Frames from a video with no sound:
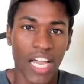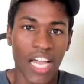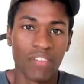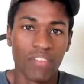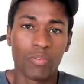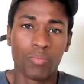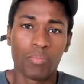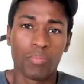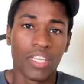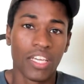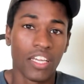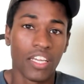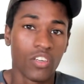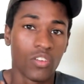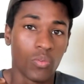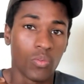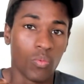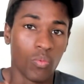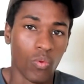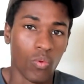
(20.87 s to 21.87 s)
Have a plan
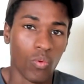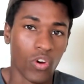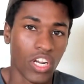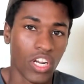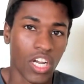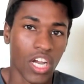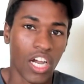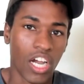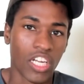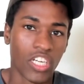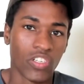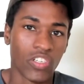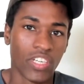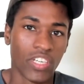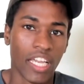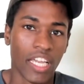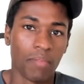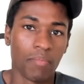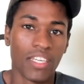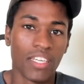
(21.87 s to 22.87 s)
to work on your
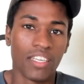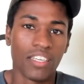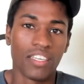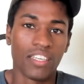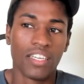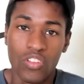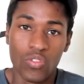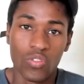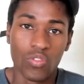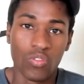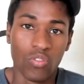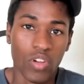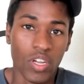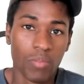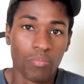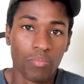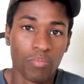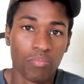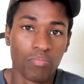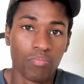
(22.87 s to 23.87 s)
game. And those
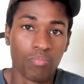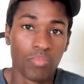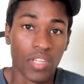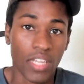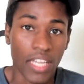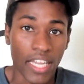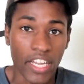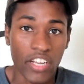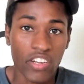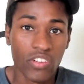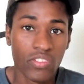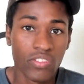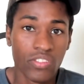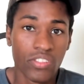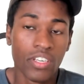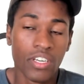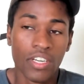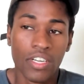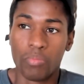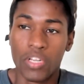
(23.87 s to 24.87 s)
great
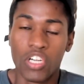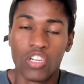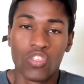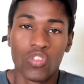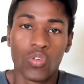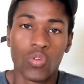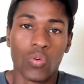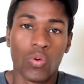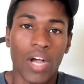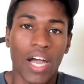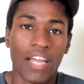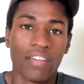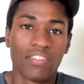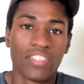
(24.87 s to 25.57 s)
players, the players who